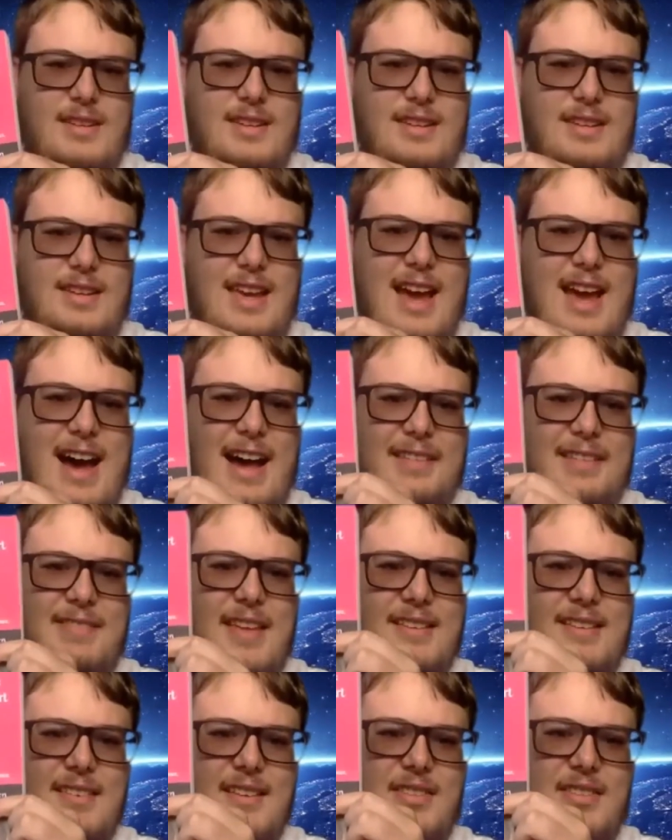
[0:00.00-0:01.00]
And
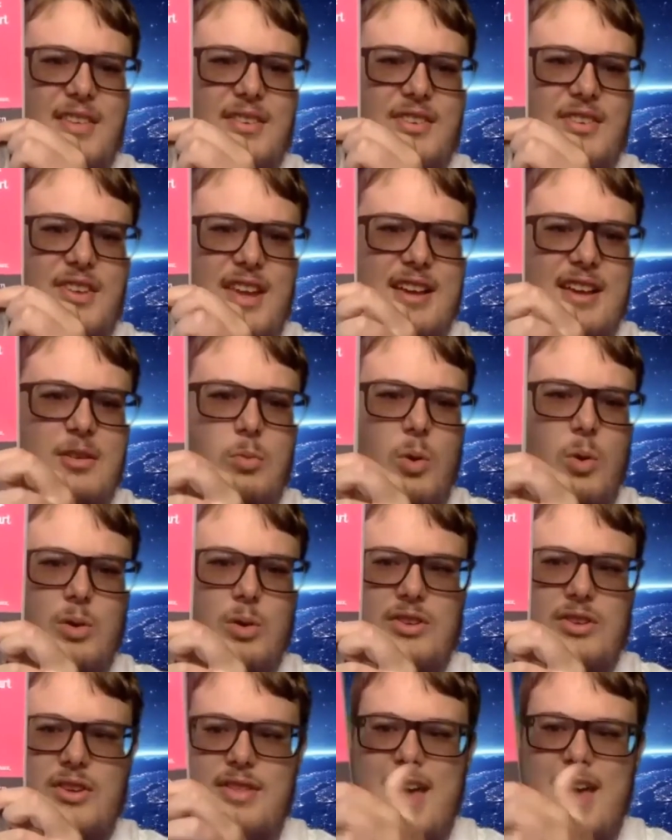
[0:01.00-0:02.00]
this is the sequel
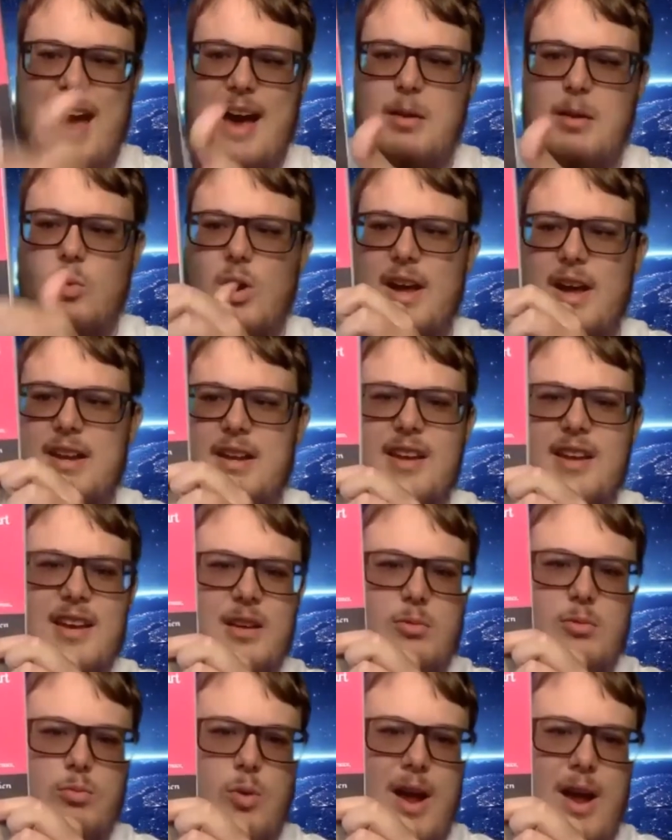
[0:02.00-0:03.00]
to that one,
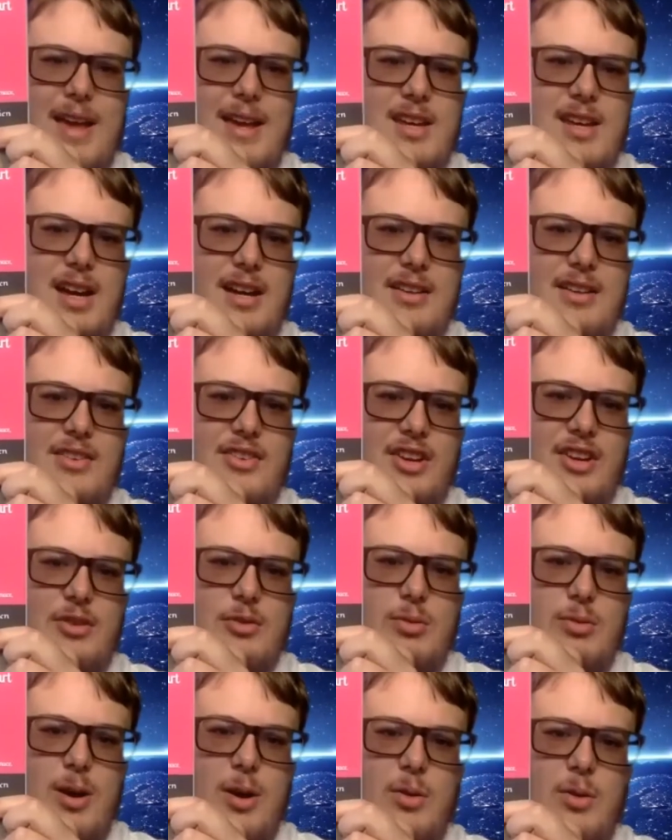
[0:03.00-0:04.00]
Ray Guns of
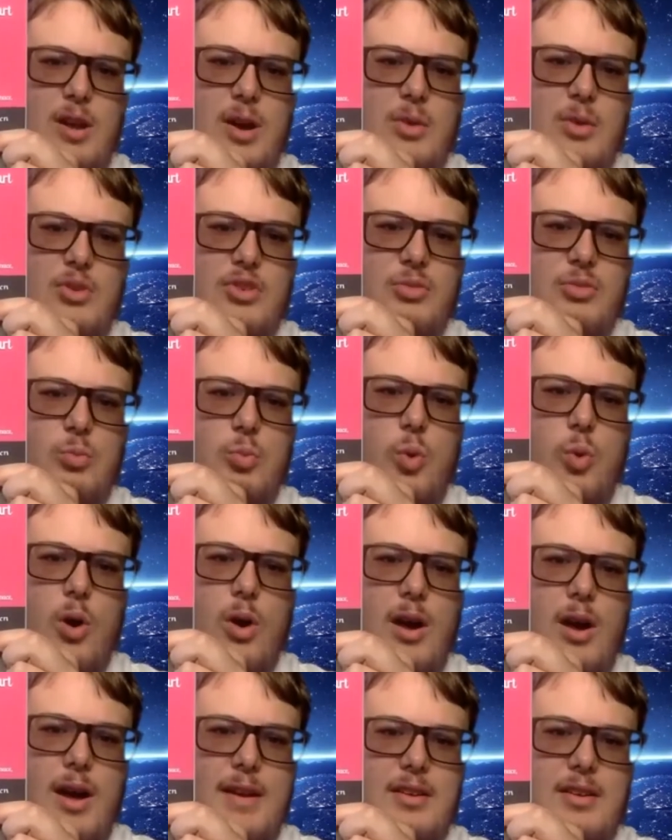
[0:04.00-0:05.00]
Kronos,
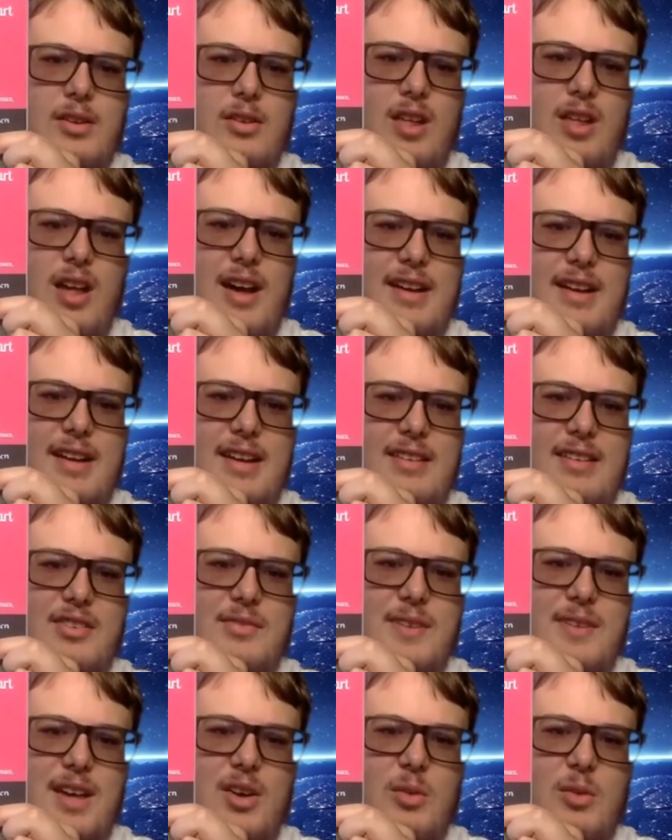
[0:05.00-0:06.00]
War on
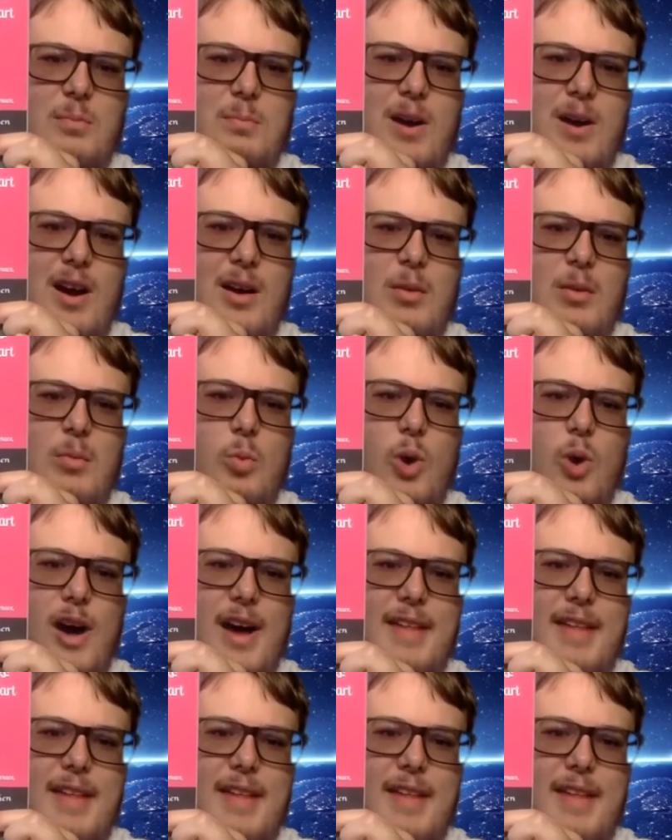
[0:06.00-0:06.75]
Claudiusville, Part 1.